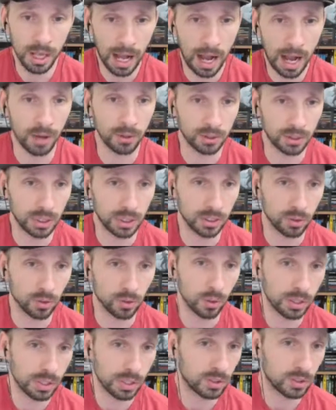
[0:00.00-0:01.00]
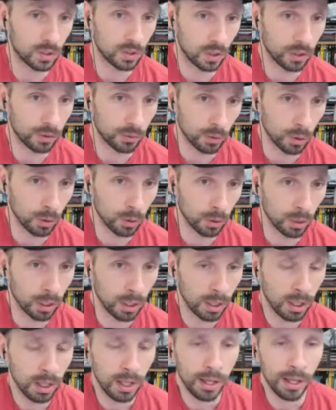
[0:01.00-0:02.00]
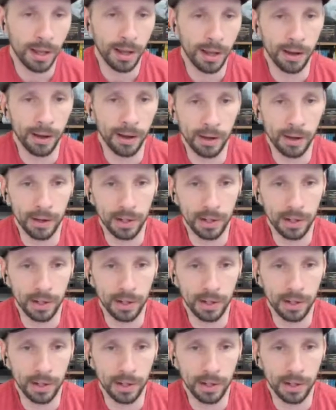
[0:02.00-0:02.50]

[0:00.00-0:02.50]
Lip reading: house android that's gone rogue. And